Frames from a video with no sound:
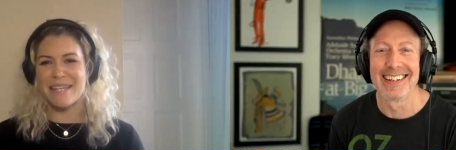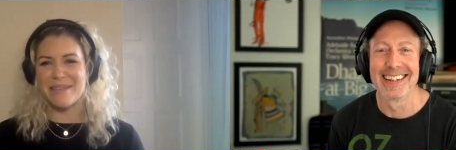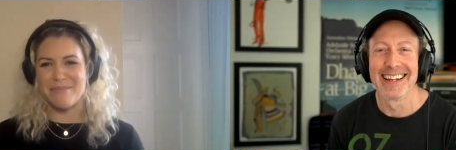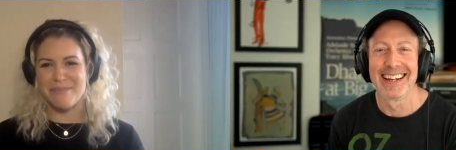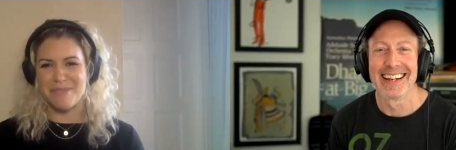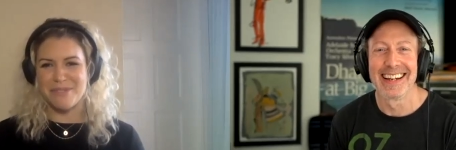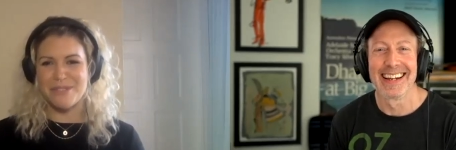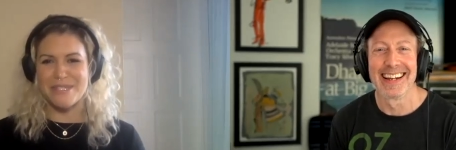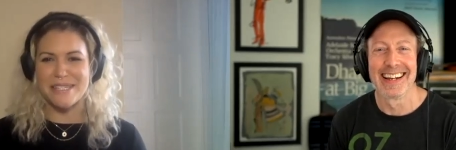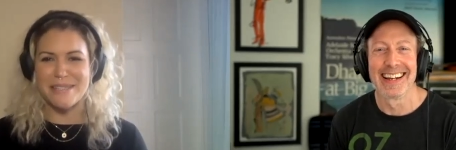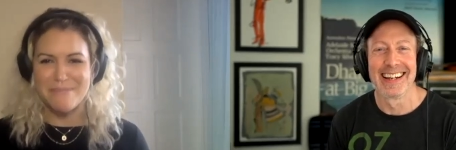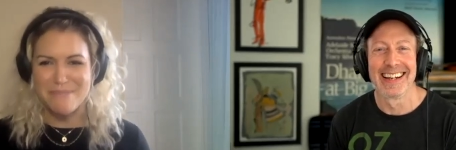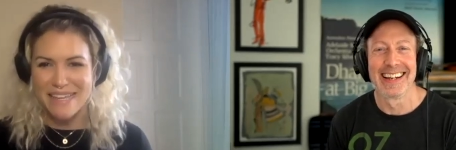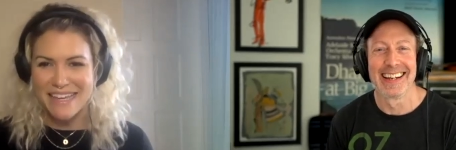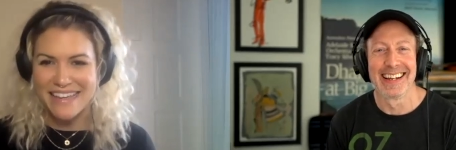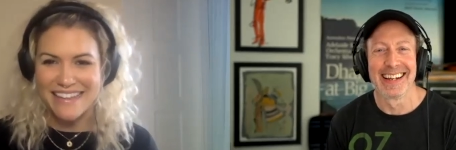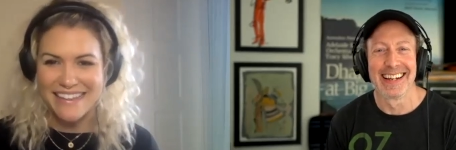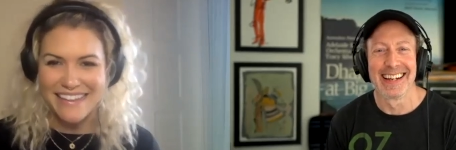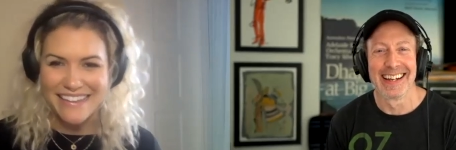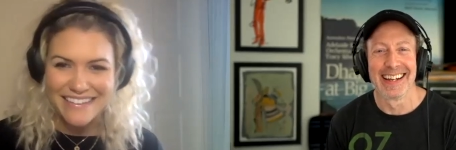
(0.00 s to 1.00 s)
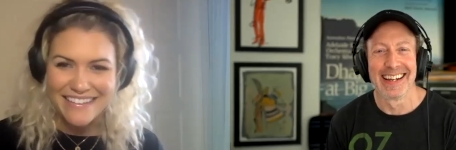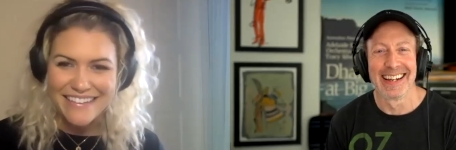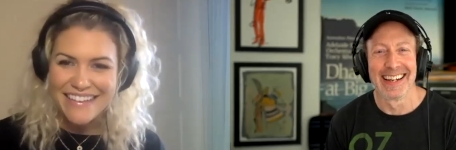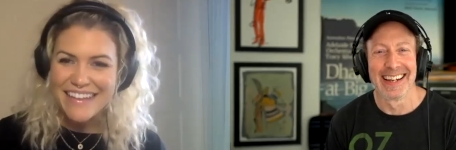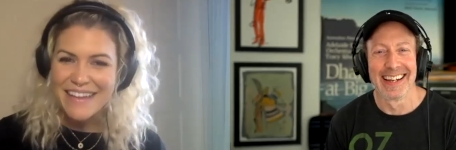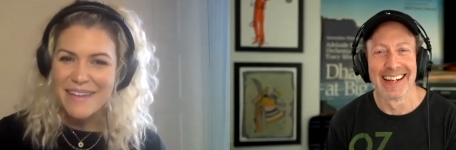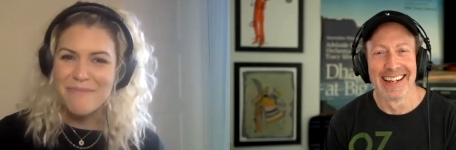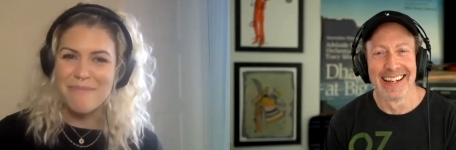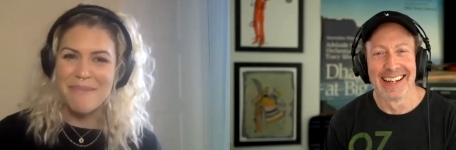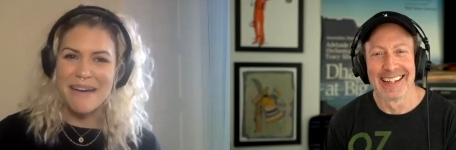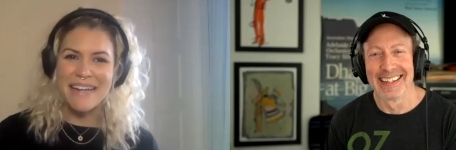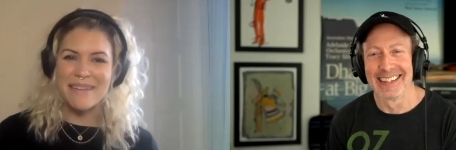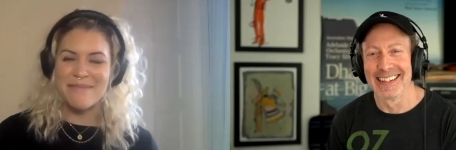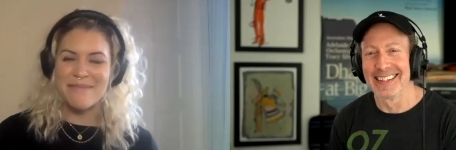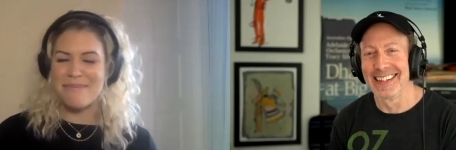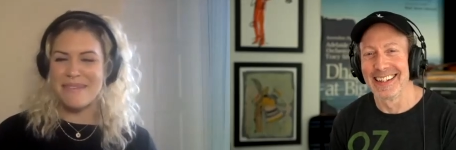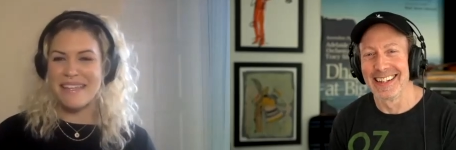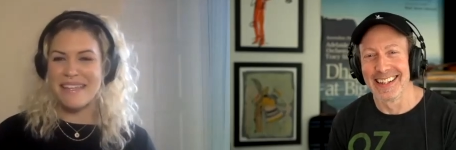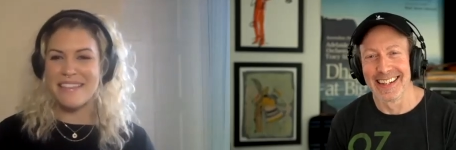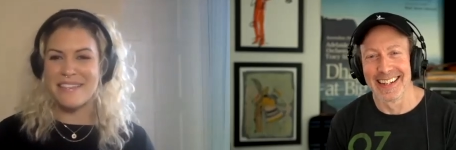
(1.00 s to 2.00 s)
Speaker 1: music making might be
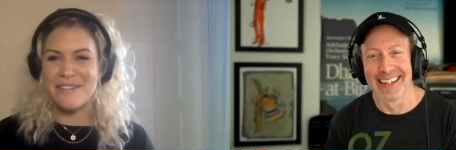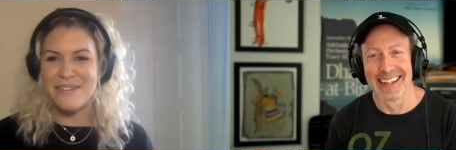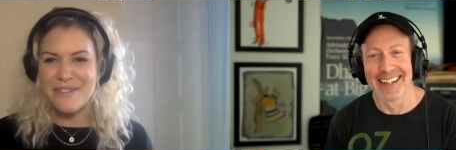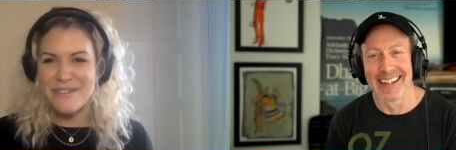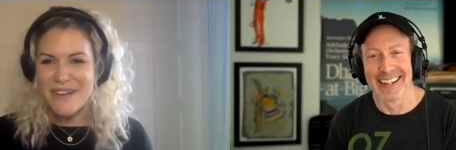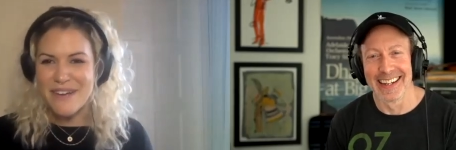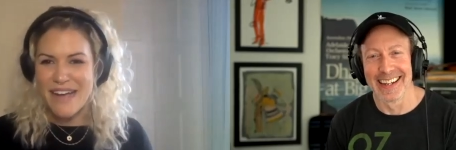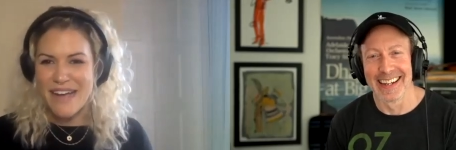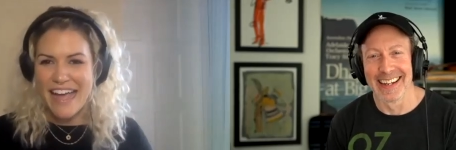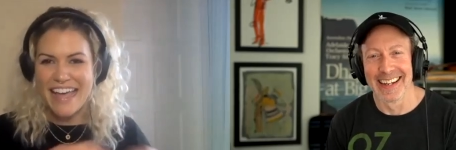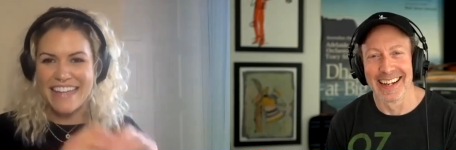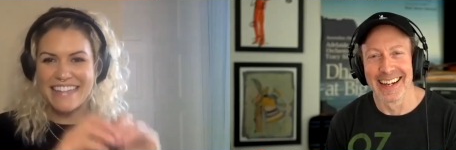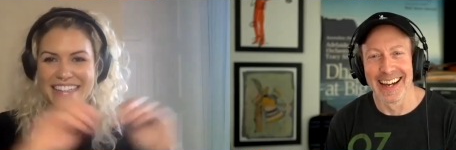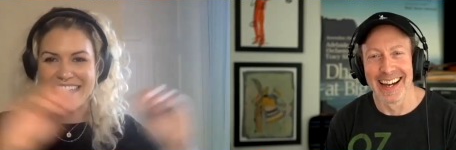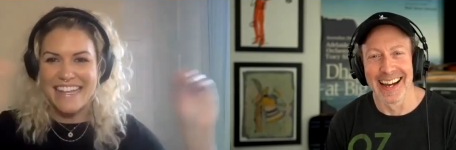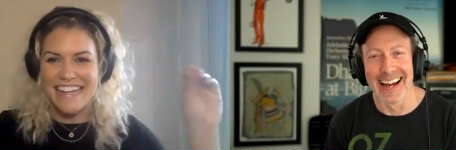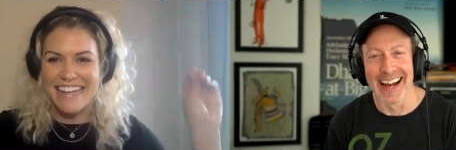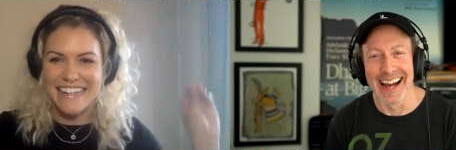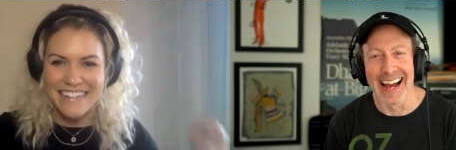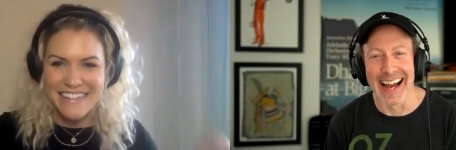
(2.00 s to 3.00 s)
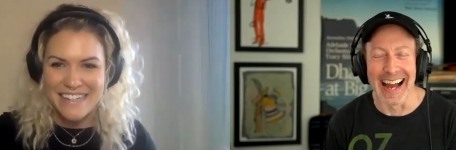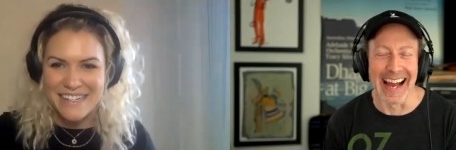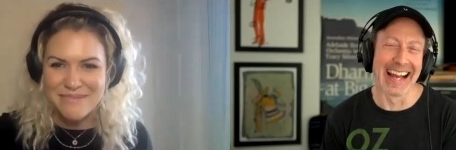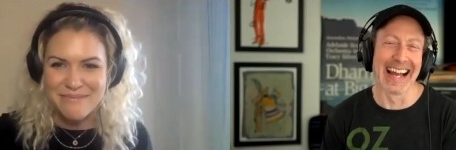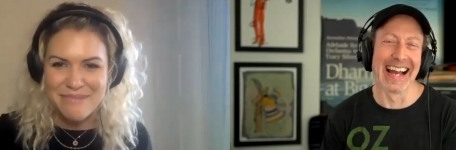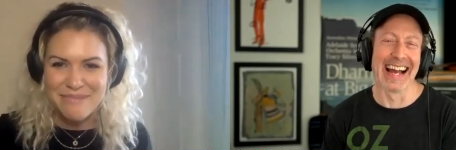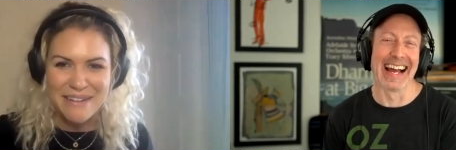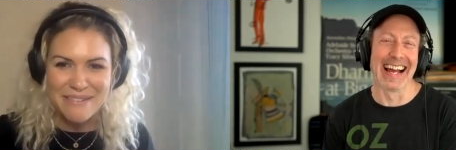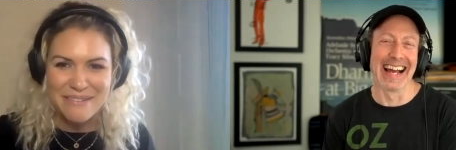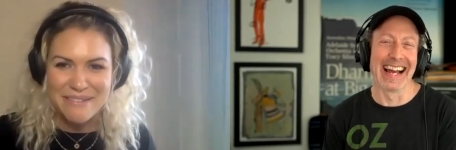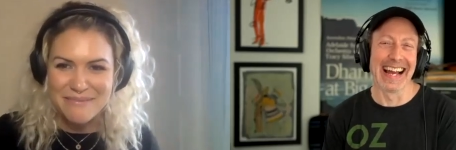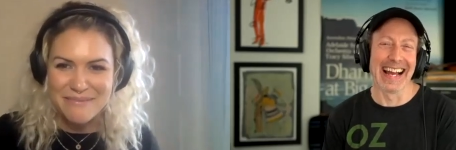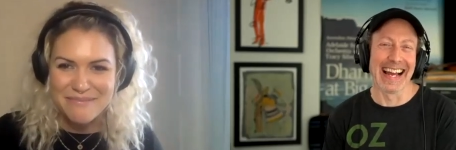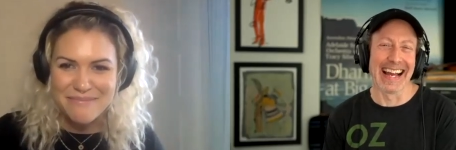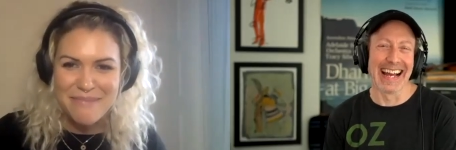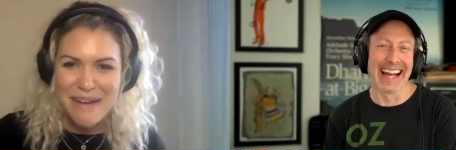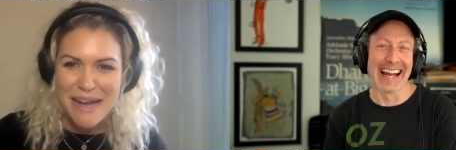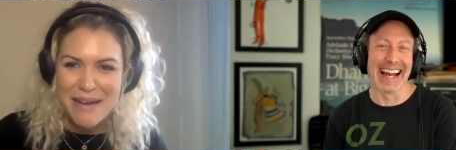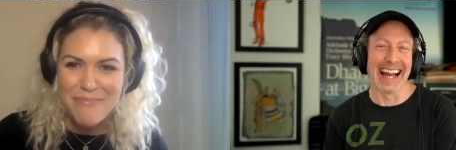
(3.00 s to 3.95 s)
the new headline on my my